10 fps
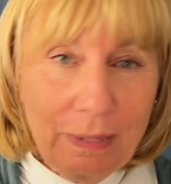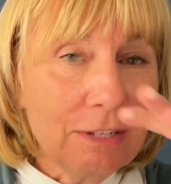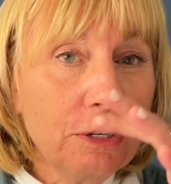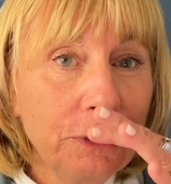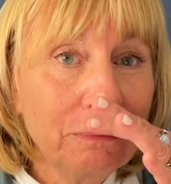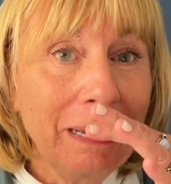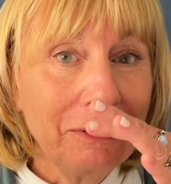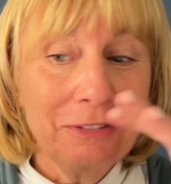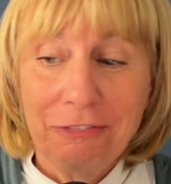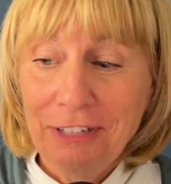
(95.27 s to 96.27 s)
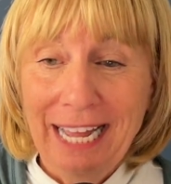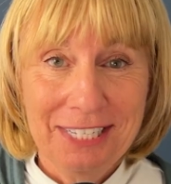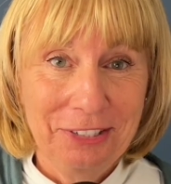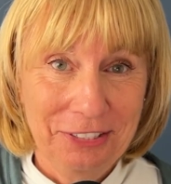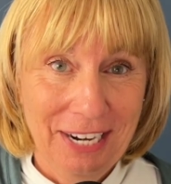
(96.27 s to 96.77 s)
So your mouth is flat,
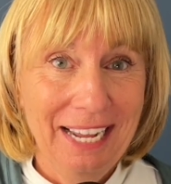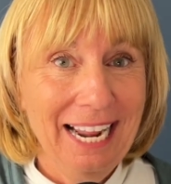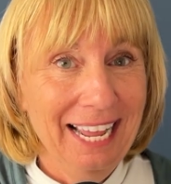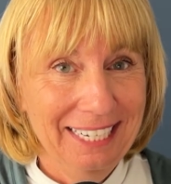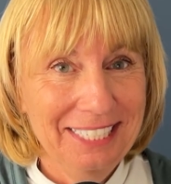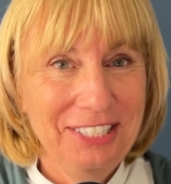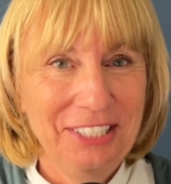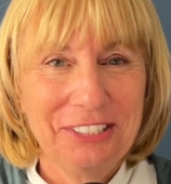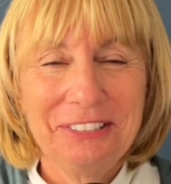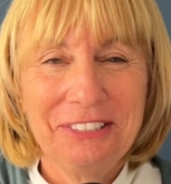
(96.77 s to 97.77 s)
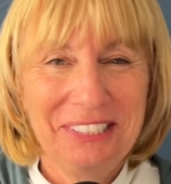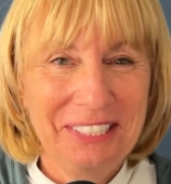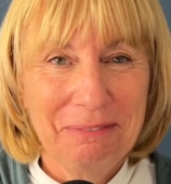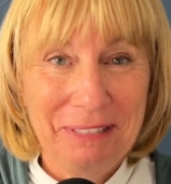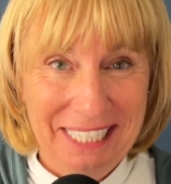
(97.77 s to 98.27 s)
so you're not adding to your
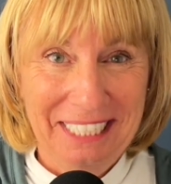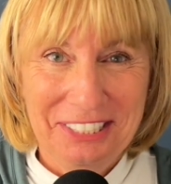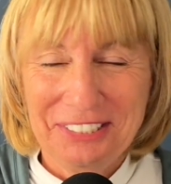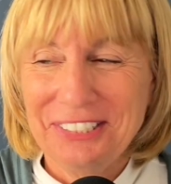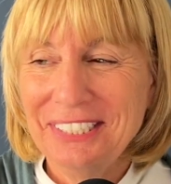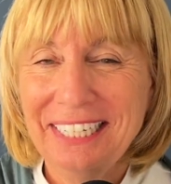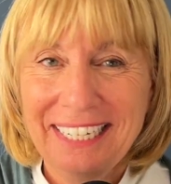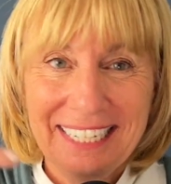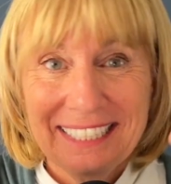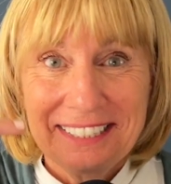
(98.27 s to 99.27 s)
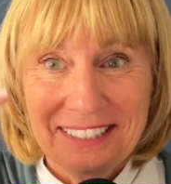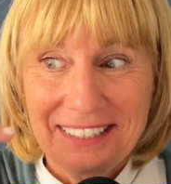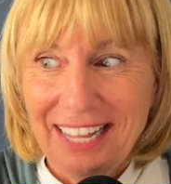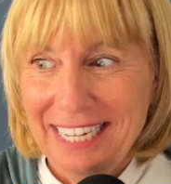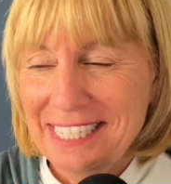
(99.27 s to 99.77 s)
potential
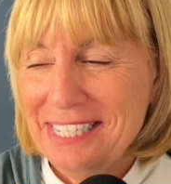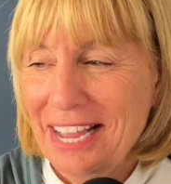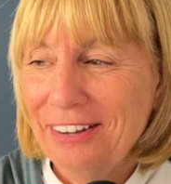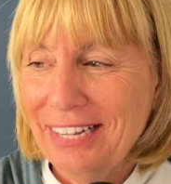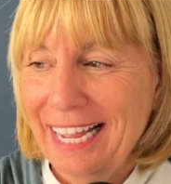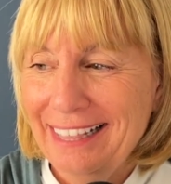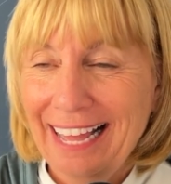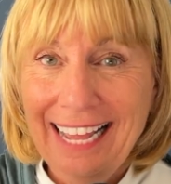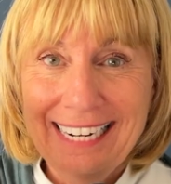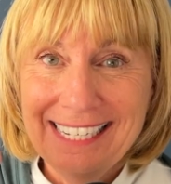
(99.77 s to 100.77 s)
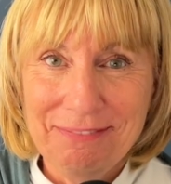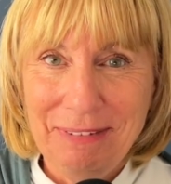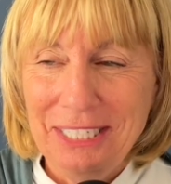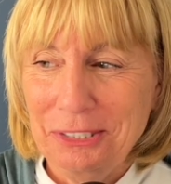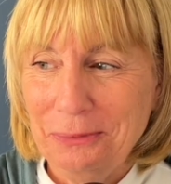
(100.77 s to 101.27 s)
lines. Okay, that is a
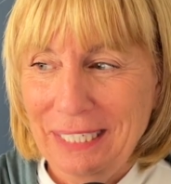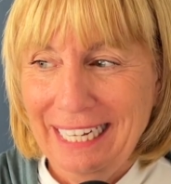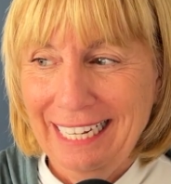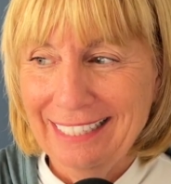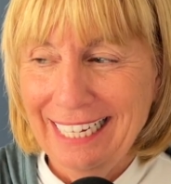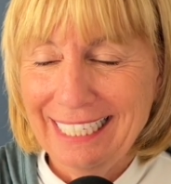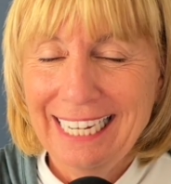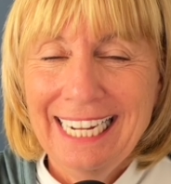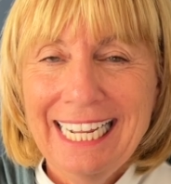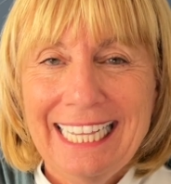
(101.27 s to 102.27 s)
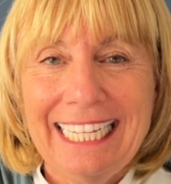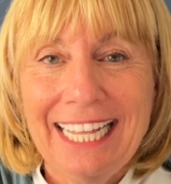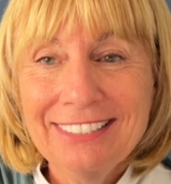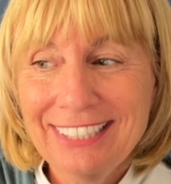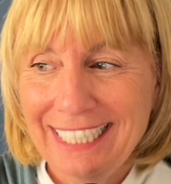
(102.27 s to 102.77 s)
major one that I like. The
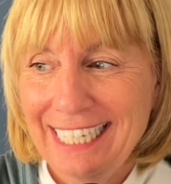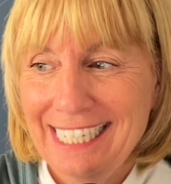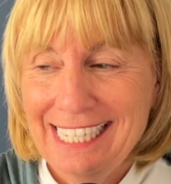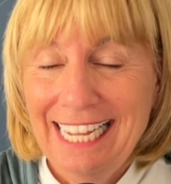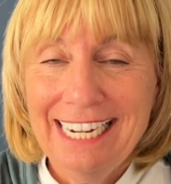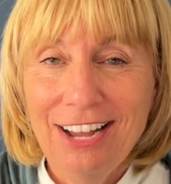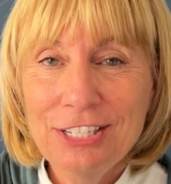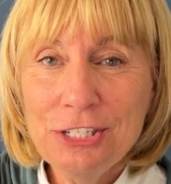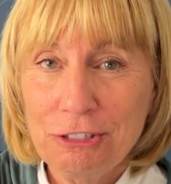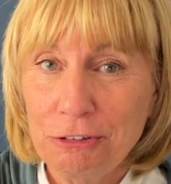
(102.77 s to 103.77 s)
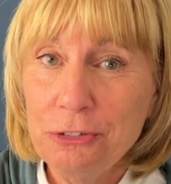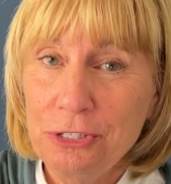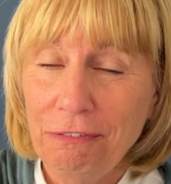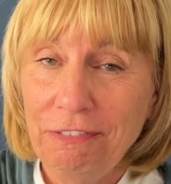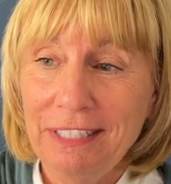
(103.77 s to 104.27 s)
other thing is it unscrews
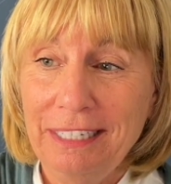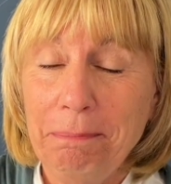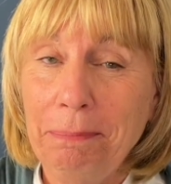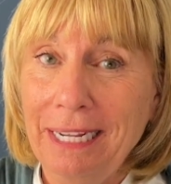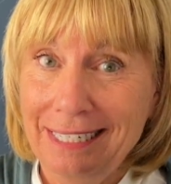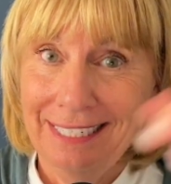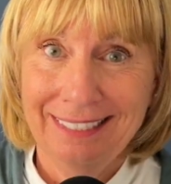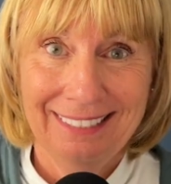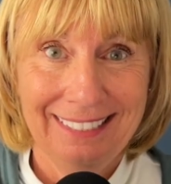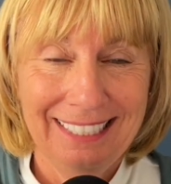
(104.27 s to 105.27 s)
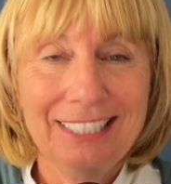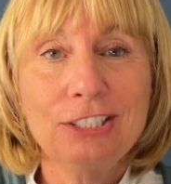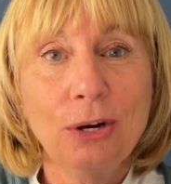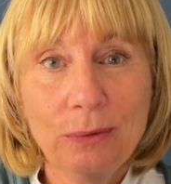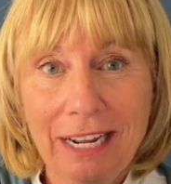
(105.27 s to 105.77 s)
to fill it, but you
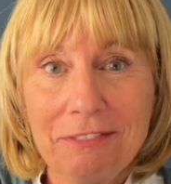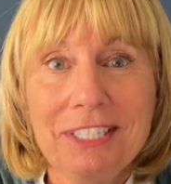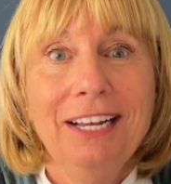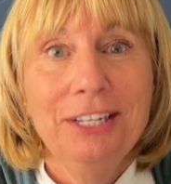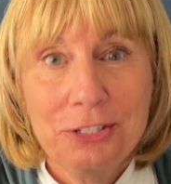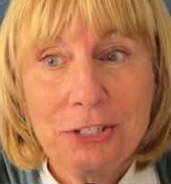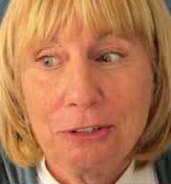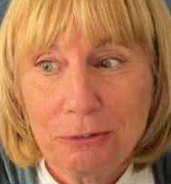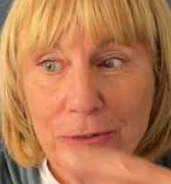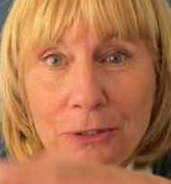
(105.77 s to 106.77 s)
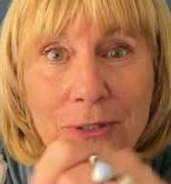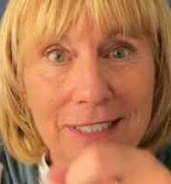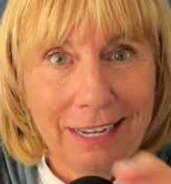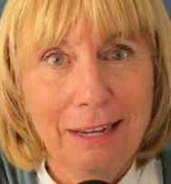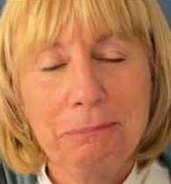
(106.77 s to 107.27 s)
don't have to unscrew the
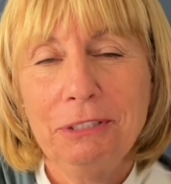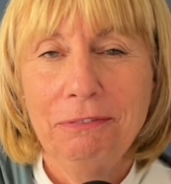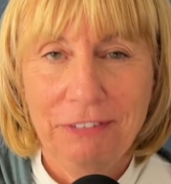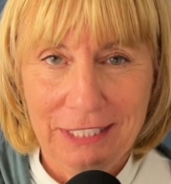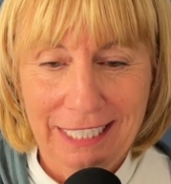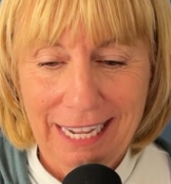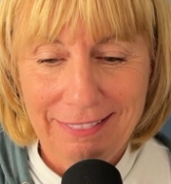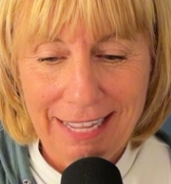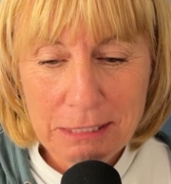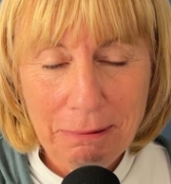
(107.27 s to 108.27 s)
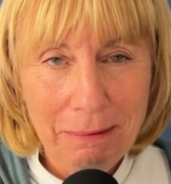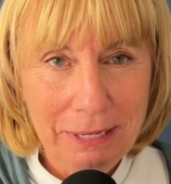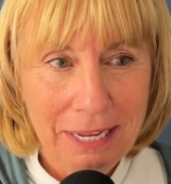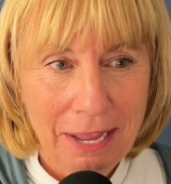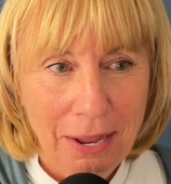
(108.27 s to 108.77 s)
top to fill it. And that's
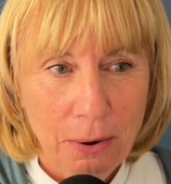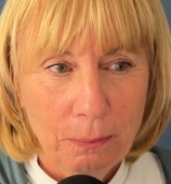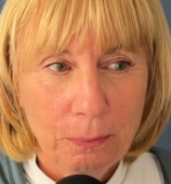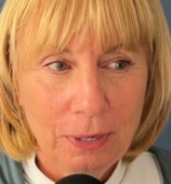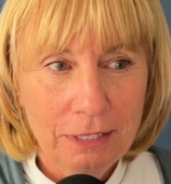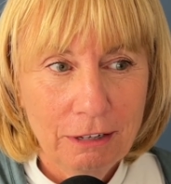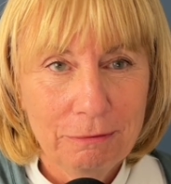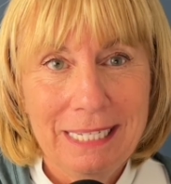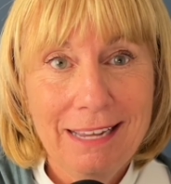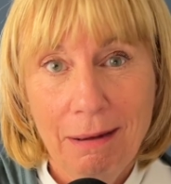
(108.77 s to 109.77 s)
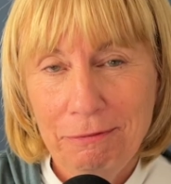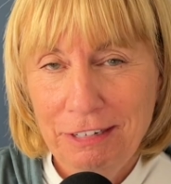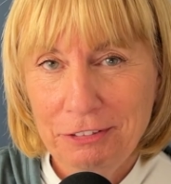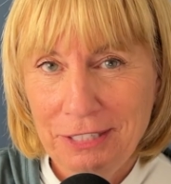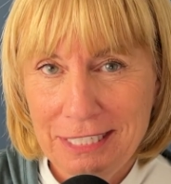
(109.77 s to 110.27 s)
probably one of my top
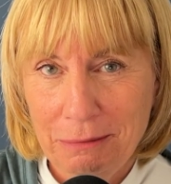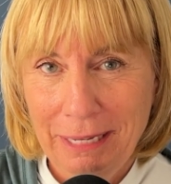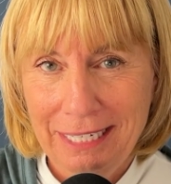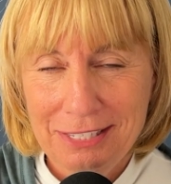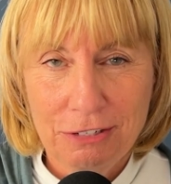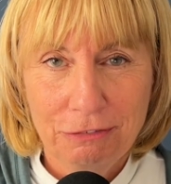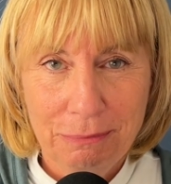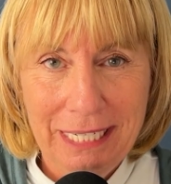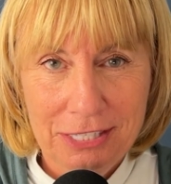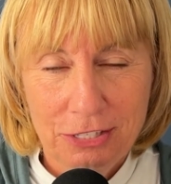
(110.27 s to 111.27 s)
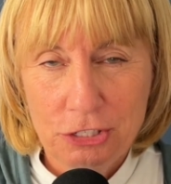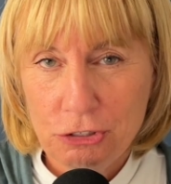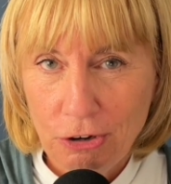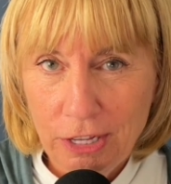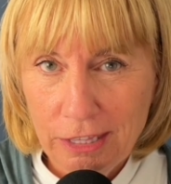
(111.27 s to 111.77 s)
favorite things about it. So for me, it's the
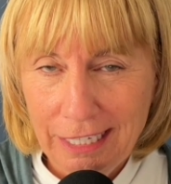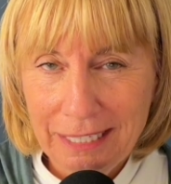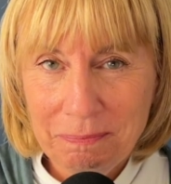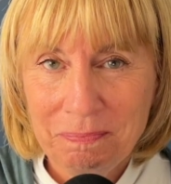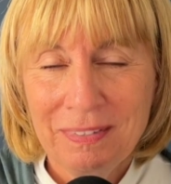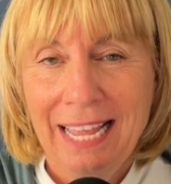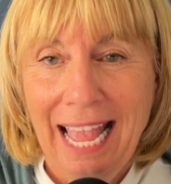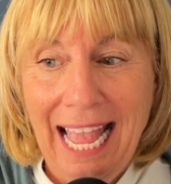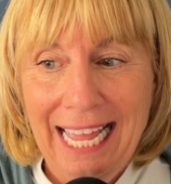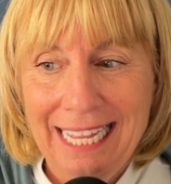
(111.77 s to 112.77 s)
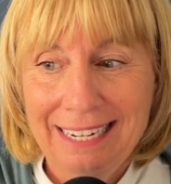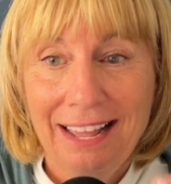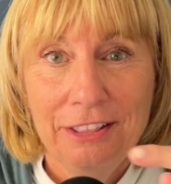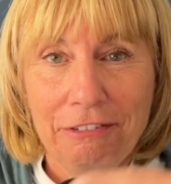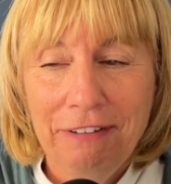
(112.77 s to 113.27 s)
straw thing and
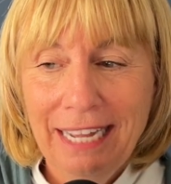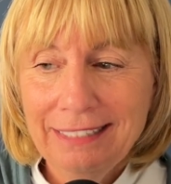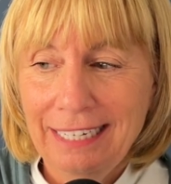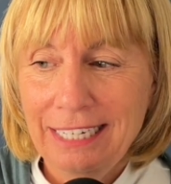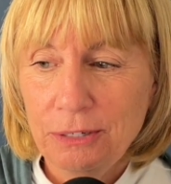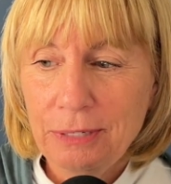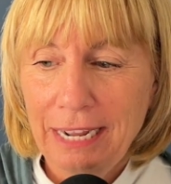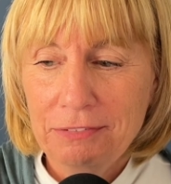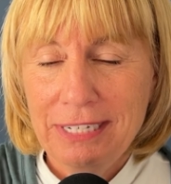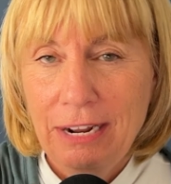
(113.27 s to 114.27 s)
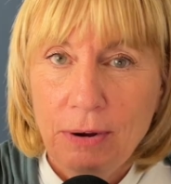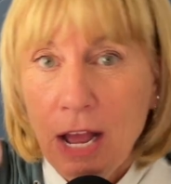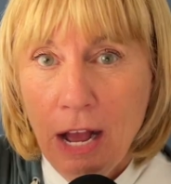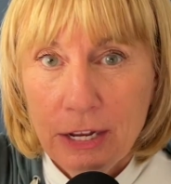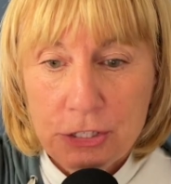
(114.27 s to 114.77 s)
the fact that I don't have to now
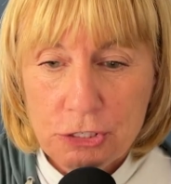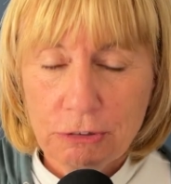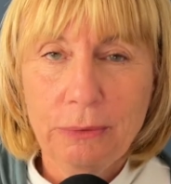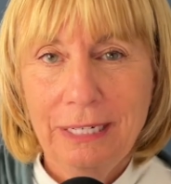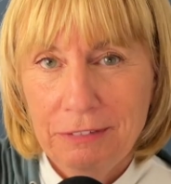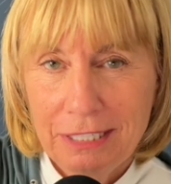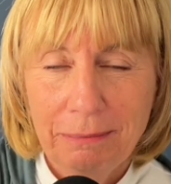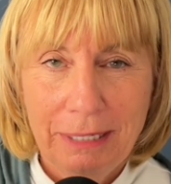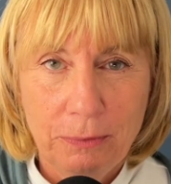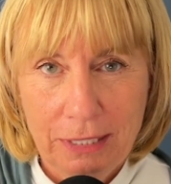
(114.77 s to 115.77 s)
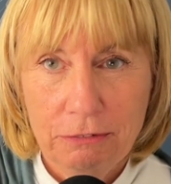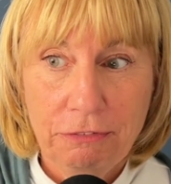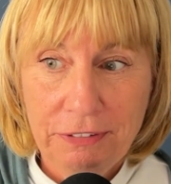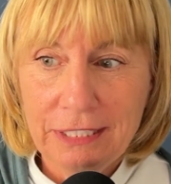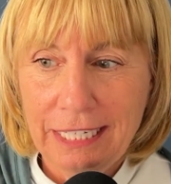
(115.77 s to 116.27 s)
unscrew it every time I want to
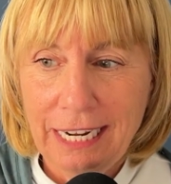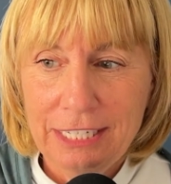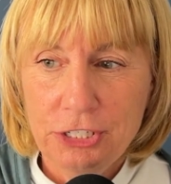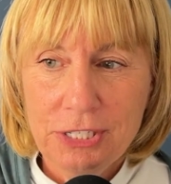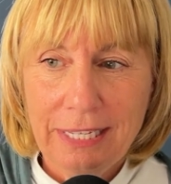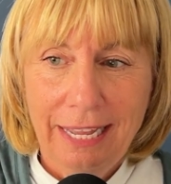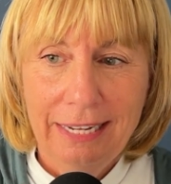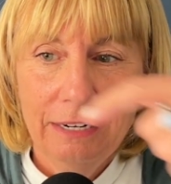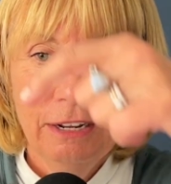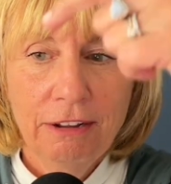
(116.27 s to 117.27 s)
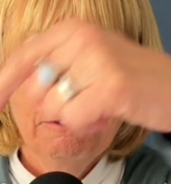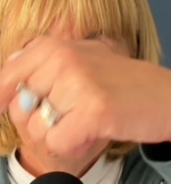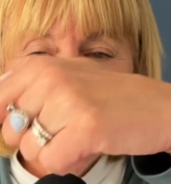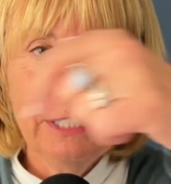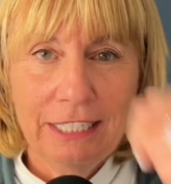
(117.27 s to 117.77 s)
fill it. I just can
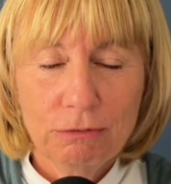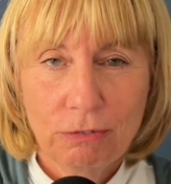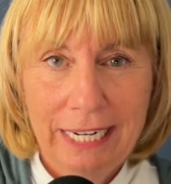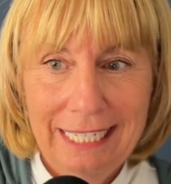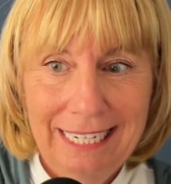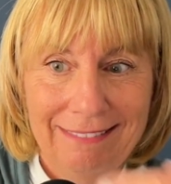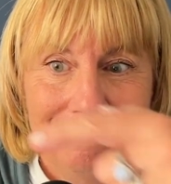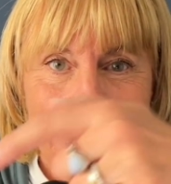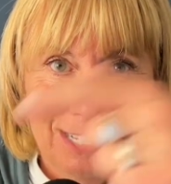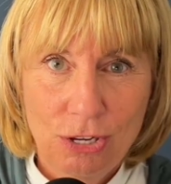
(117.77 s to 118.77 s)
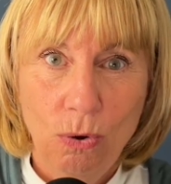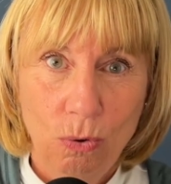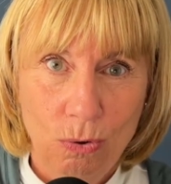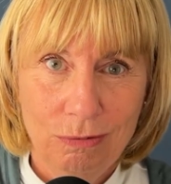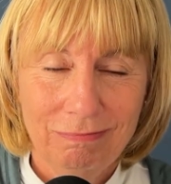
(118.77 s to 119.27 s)
fill it right in this
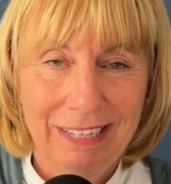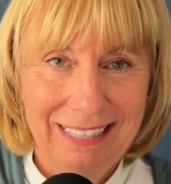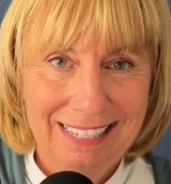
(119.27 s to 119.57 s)
hole in the